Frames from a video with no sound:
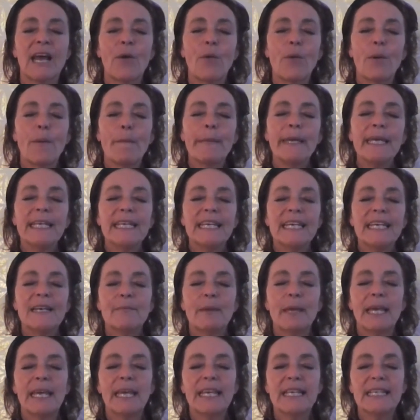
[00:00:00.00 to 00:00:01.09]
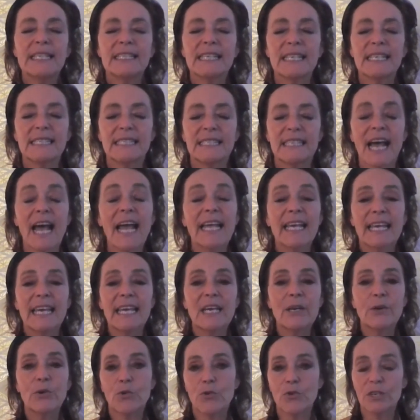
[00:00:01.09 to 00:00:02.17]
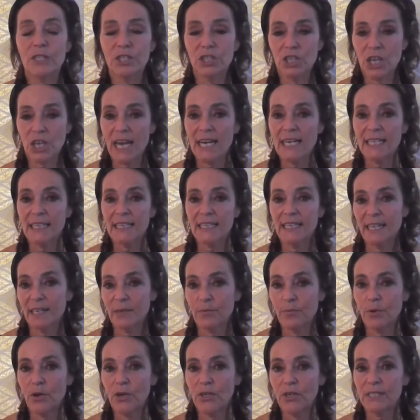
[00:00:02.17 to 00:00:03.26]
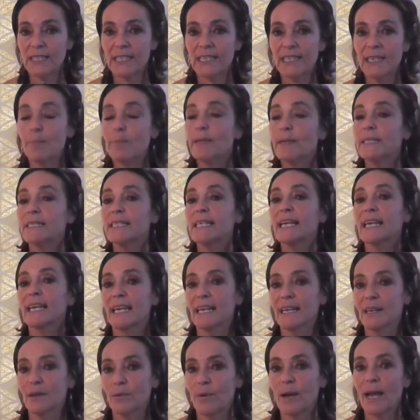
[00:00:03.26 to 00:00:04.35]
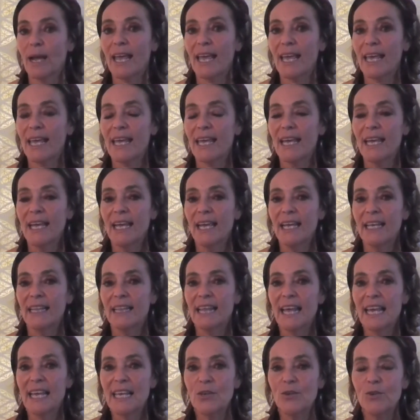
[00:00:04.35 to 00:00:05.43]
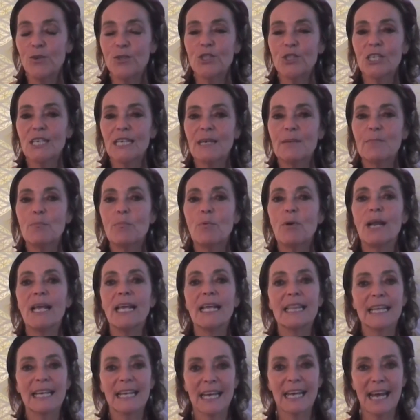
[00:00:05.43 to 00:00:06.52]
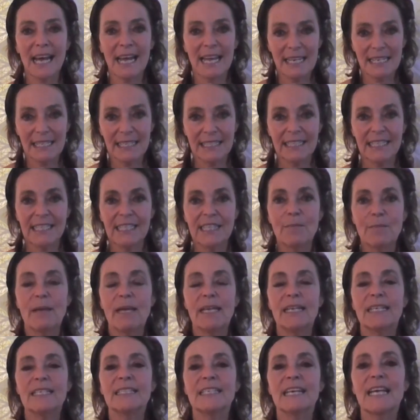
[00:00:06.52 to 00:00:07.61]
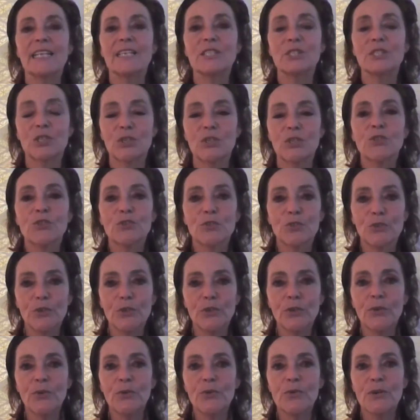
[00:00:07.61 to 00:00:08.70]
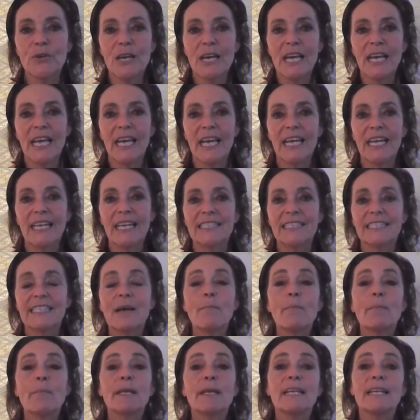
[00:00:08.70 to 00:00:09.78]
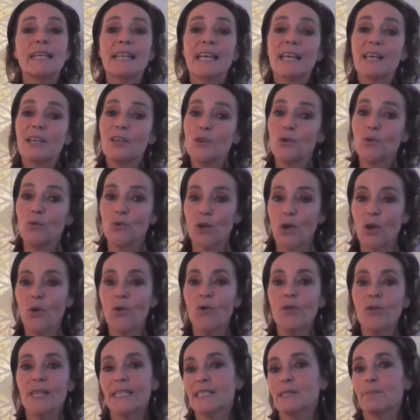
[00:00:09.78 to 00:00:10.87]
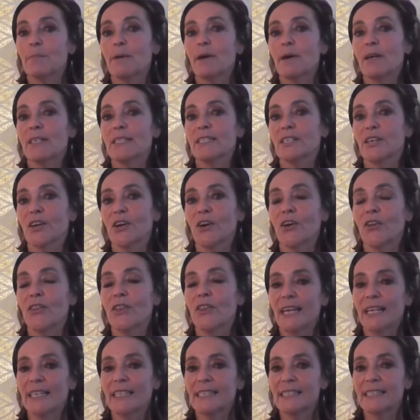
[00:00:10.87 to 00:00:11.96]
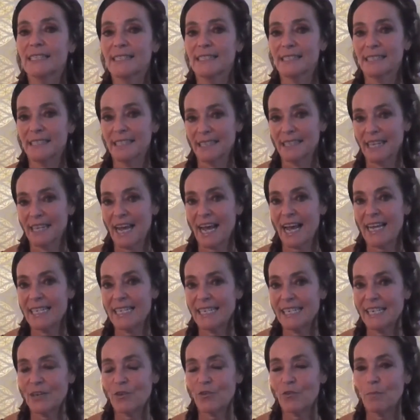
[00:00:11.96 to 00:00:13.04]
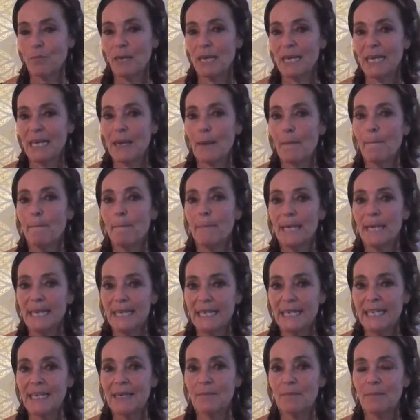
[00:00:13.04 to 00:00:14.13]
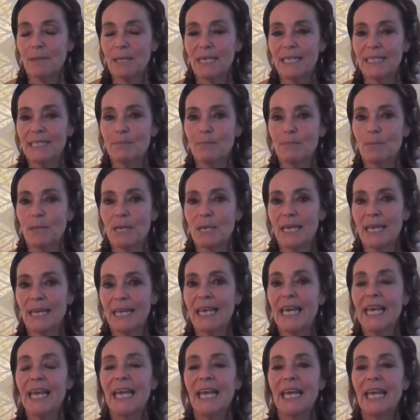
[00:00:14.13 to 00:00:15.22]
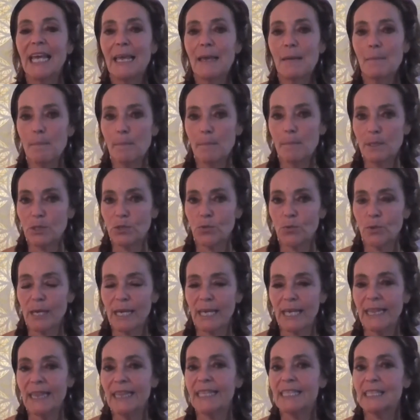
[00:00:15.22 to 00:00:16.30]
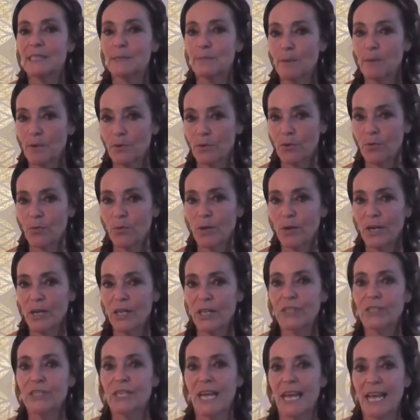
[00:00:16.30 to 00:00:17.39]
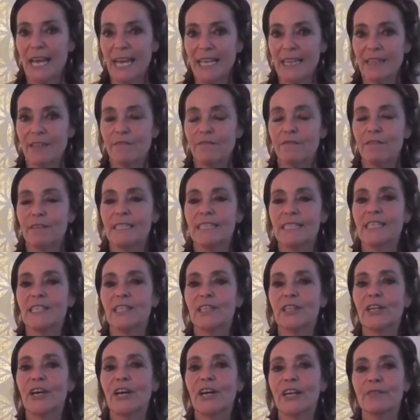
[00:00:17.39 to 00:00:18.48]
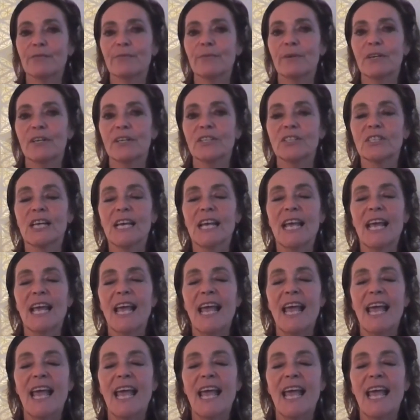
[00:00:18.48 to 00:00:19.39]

Now, a medium is a psychic or a channel that works in a particular way. They usually bring the guidance and the meditation through somebody that you know that's passed on. That's the idea of being a medium, is being in between the spirit world and the physical earth world.